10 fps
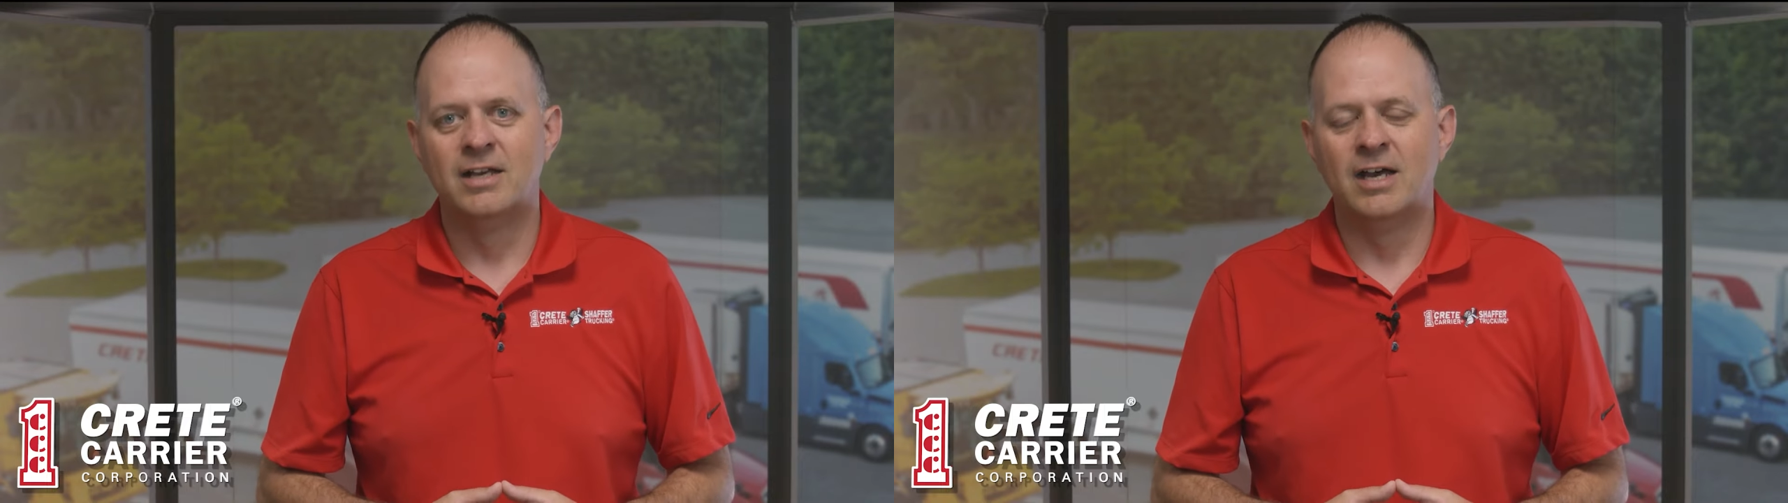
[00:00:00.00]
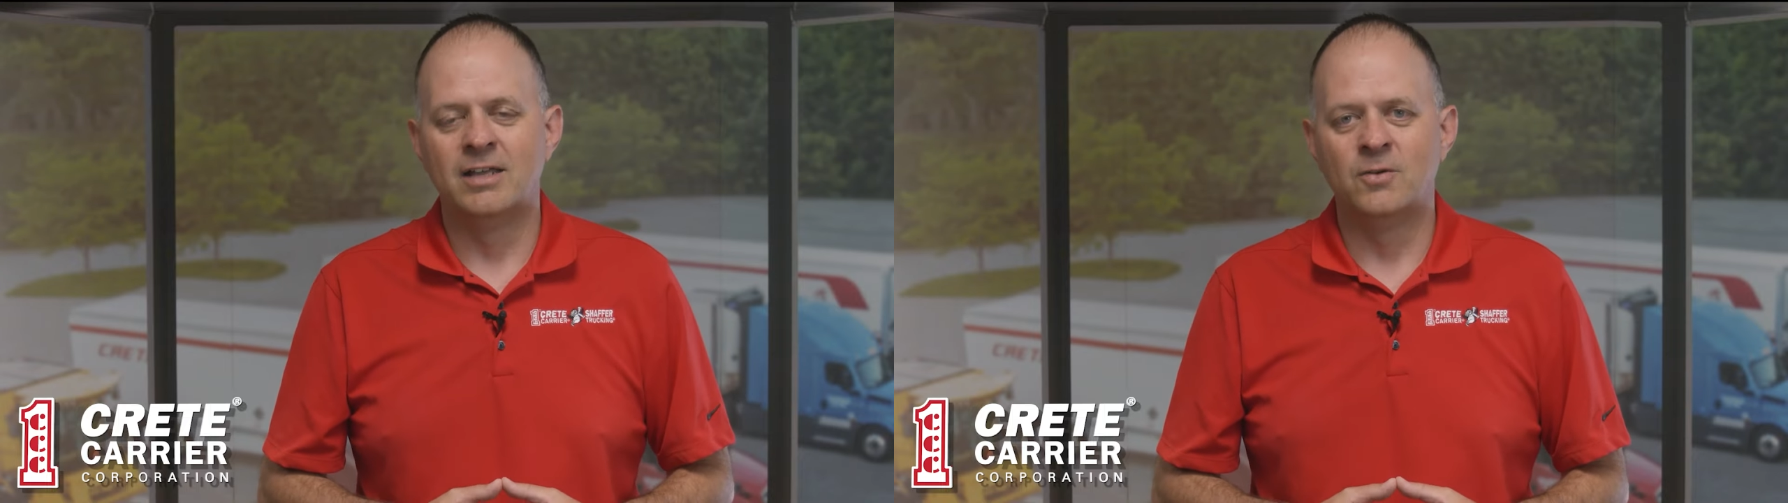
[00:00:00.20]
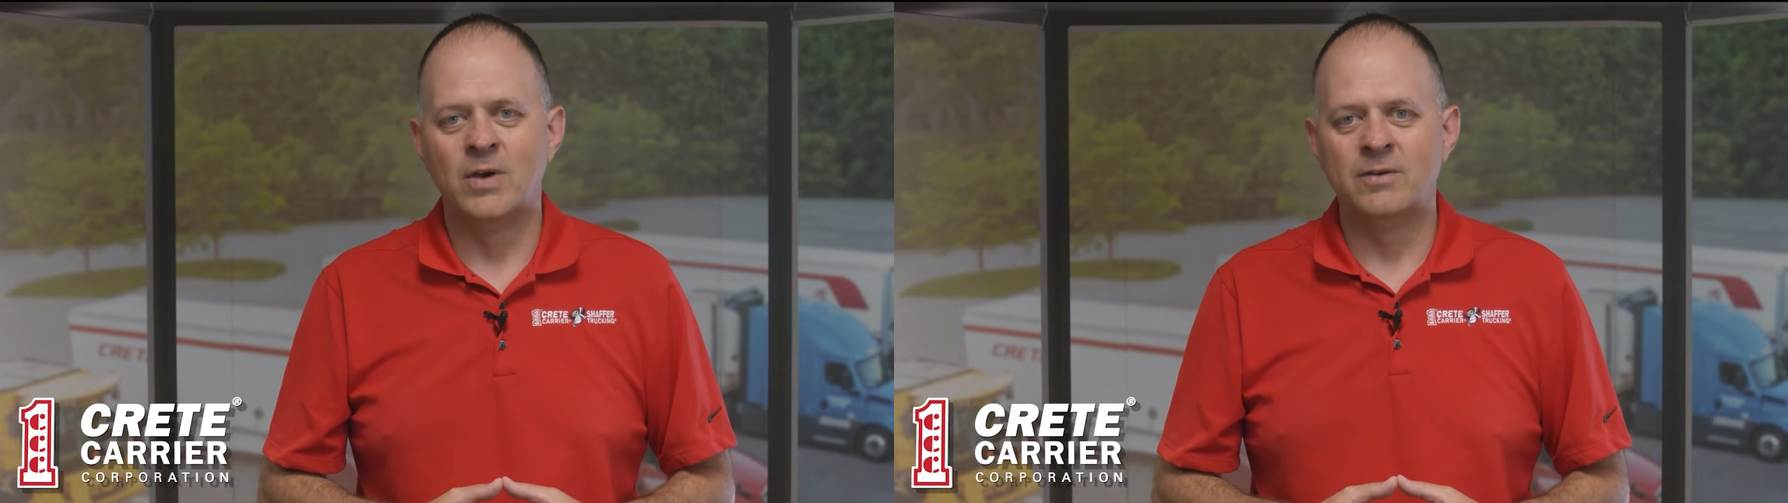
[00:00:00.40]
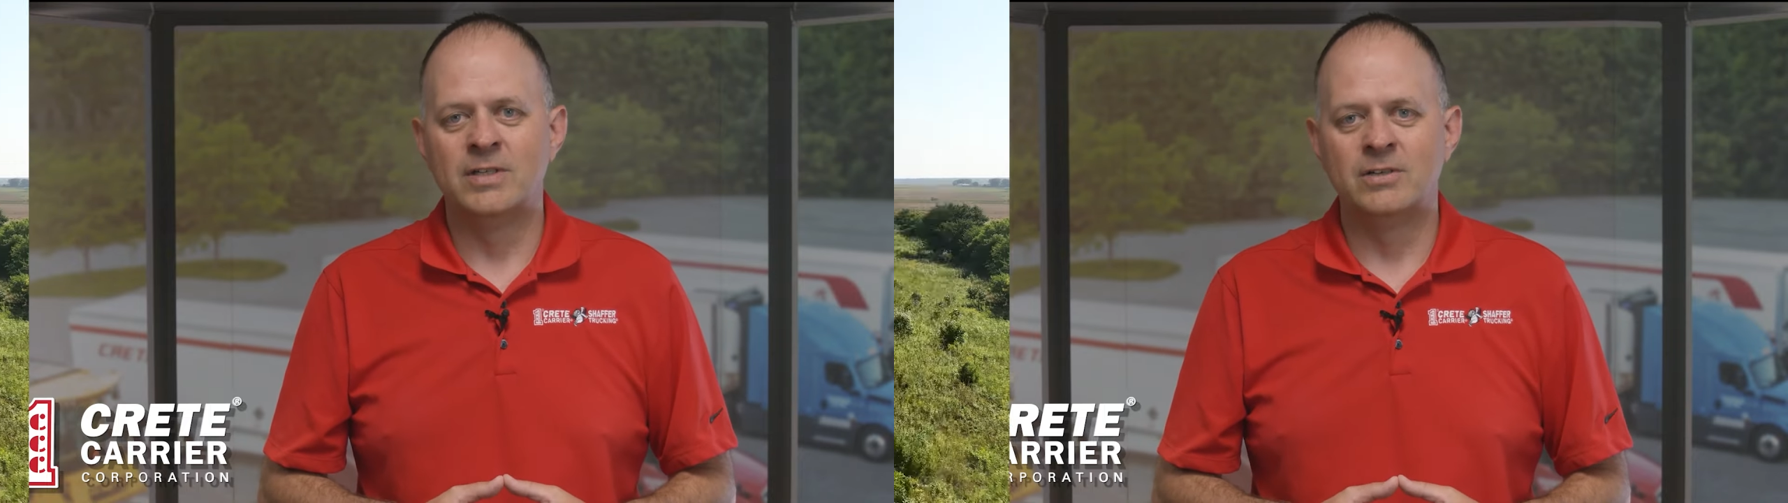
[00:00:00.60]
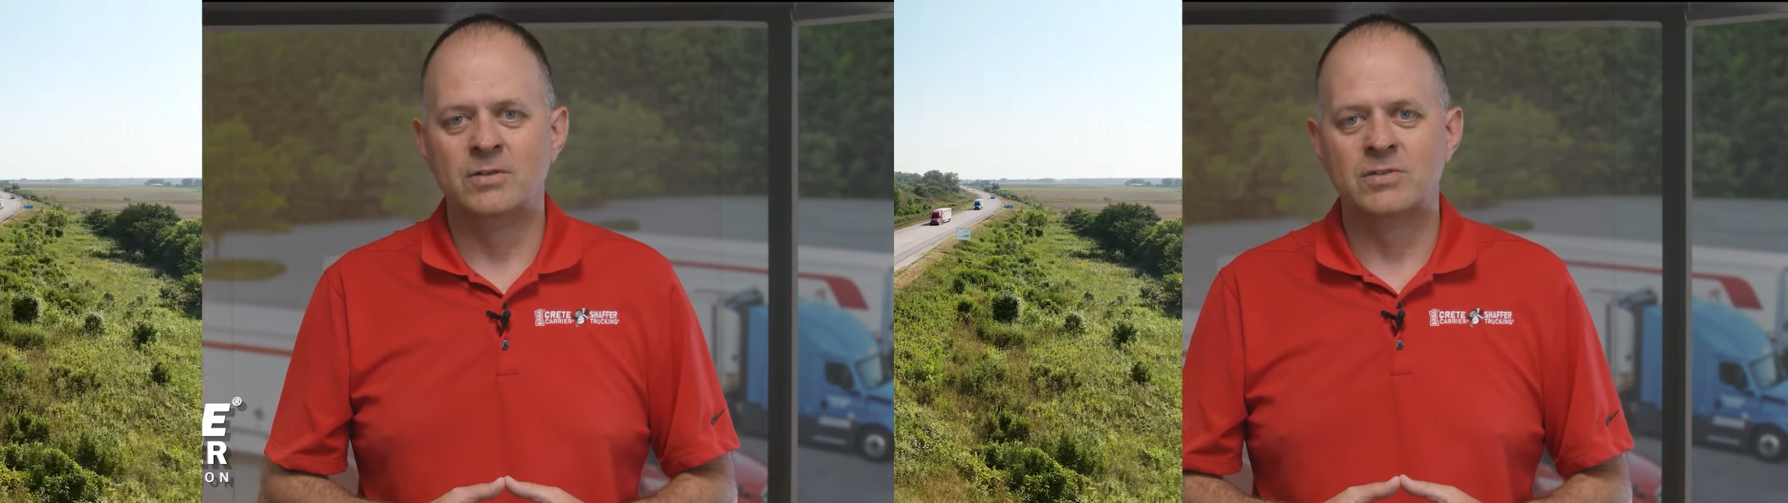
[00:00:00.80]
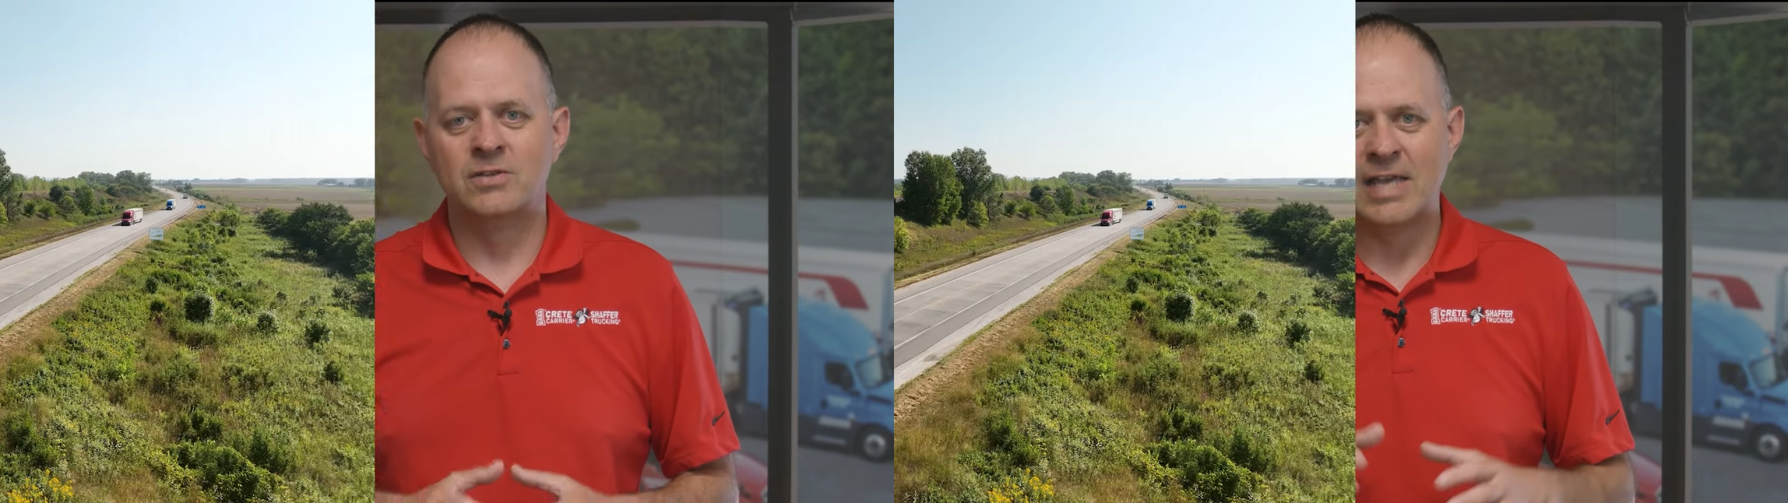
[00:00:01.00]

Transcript: uh, the way we do. So